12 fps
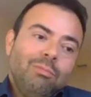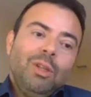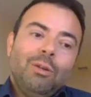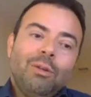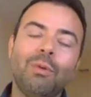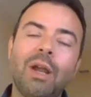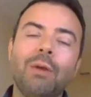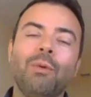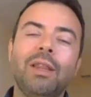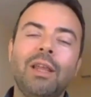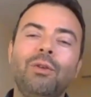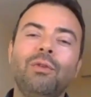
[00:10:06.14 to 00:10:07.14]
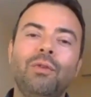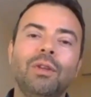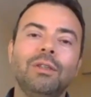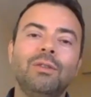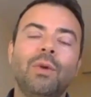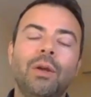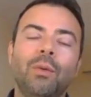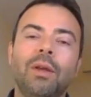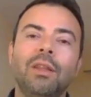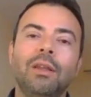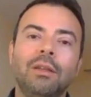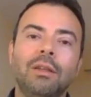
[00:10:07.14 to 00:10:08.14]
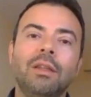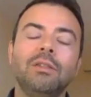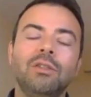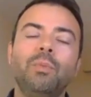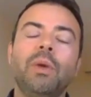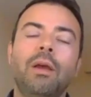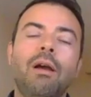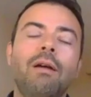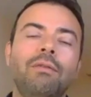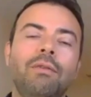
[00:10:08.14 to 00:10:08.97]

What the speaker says: right way that you feel is the right way, then things do pay off.